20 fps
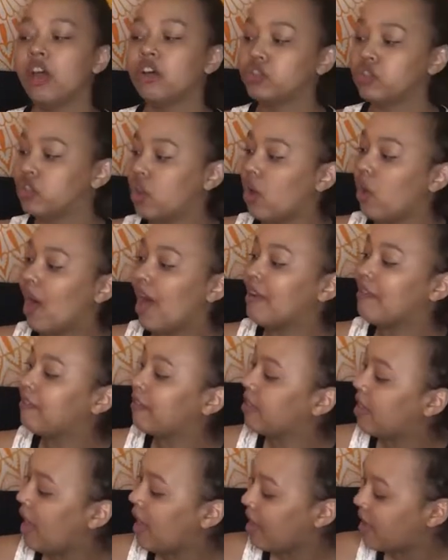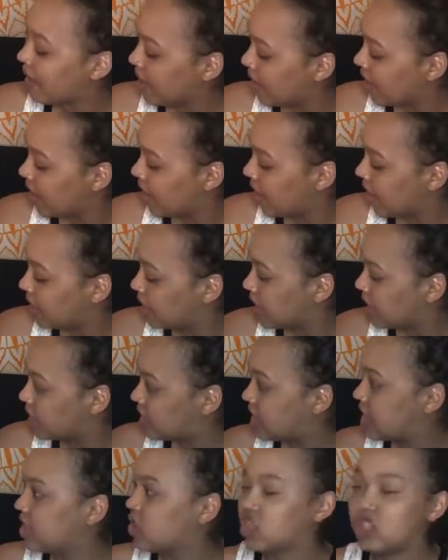so I feel like
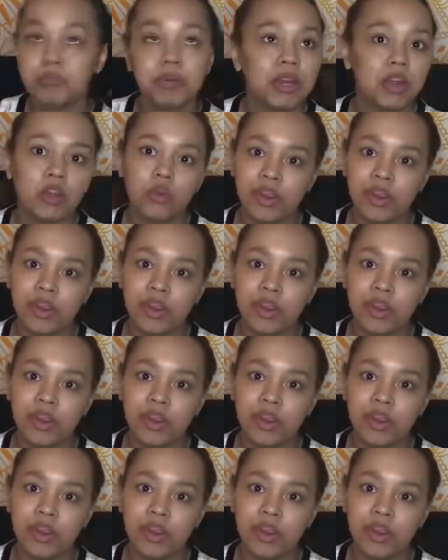this has just been